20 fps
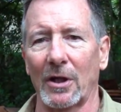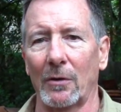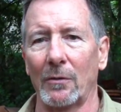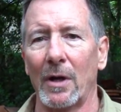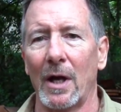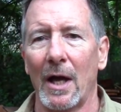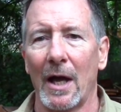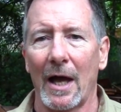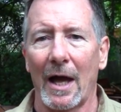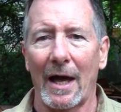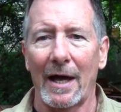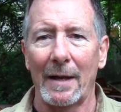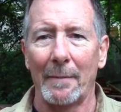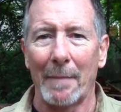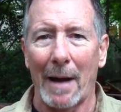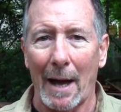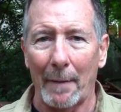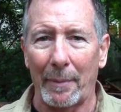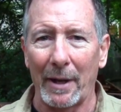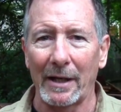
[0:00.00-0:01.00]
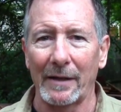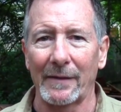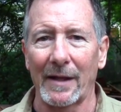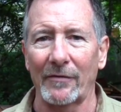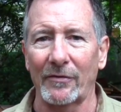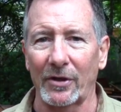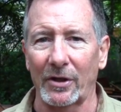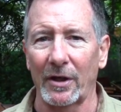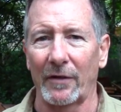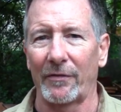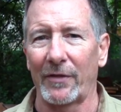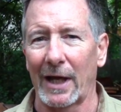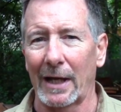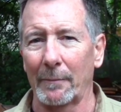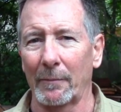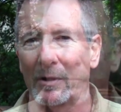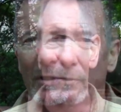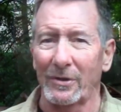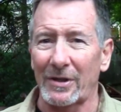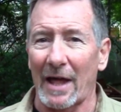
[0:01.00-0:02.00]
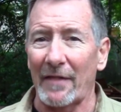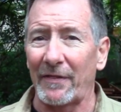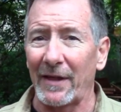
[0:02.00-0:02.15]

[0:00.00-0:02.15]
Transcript: So in my opinion, that's a good thing because